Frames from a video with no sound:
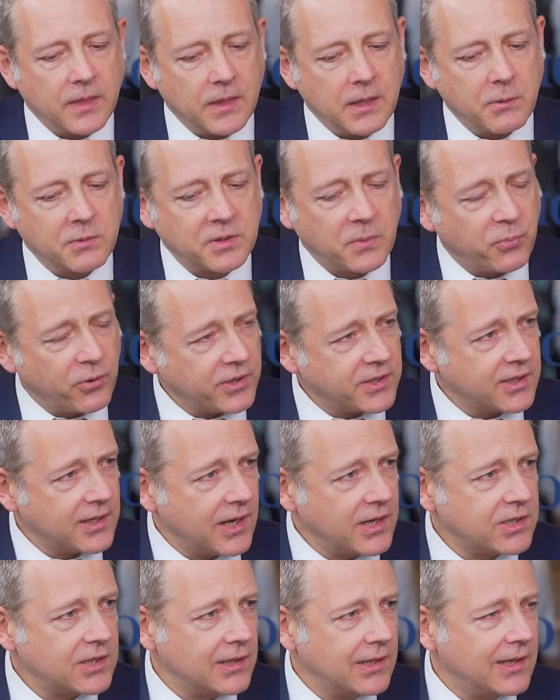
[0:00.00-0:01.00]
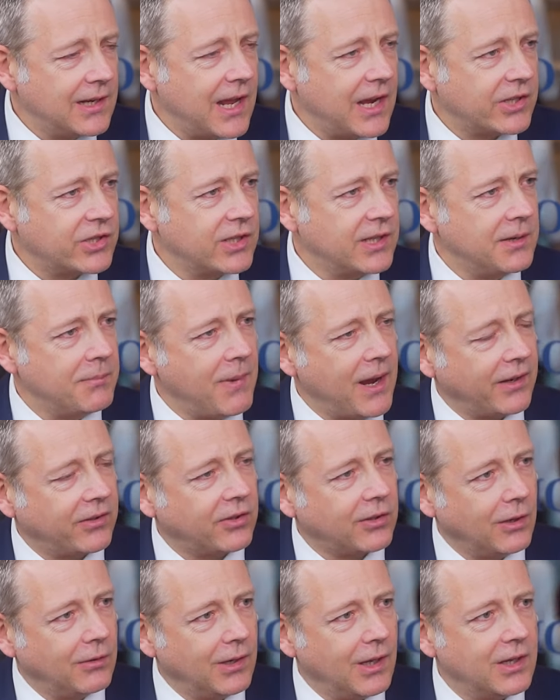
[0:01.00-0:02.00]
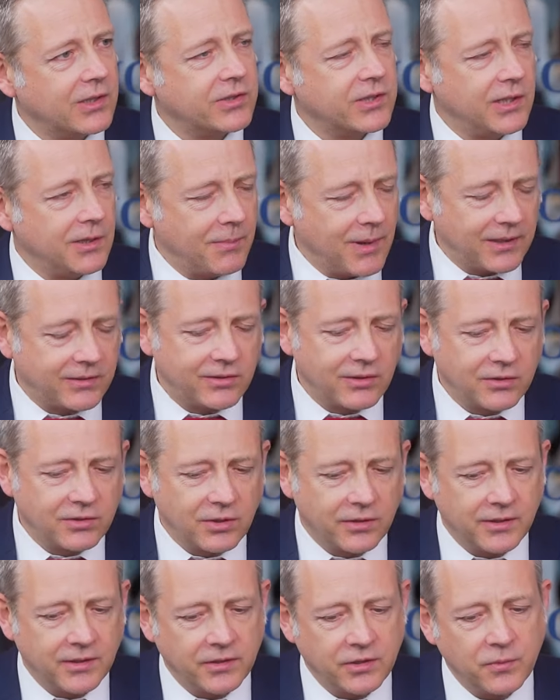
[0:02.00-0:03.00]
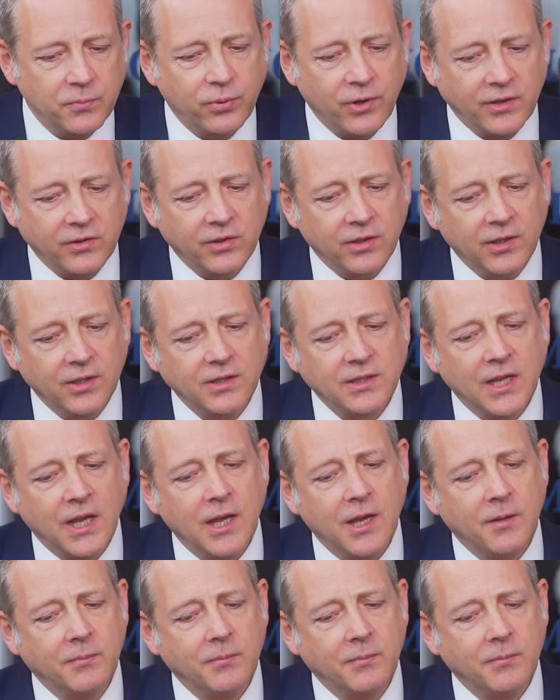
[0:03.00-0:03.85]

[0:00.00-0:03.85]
there was a presidential election in Mexico last year. Mexico's got a new president.